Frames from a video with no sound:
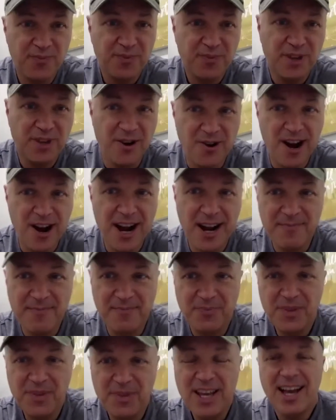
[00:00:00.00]
All right.
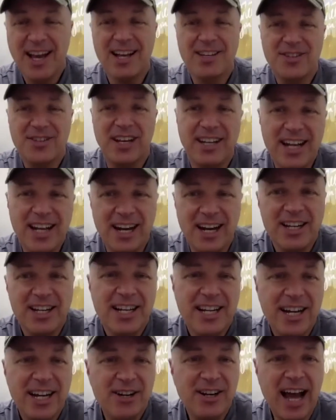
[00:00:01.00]
Mm-hmm. I said, now
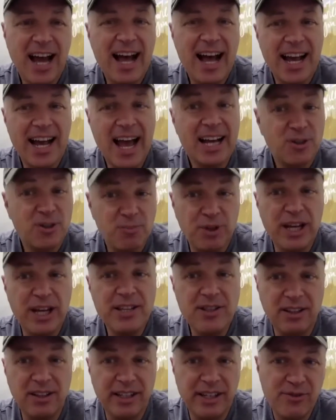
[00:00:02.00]
here, I explained
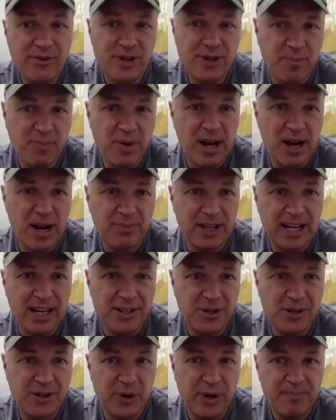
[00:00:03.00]
the leadership pipeline
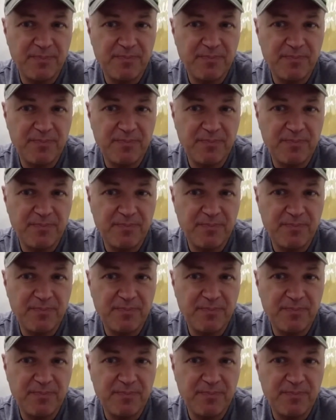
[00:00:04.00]
to him.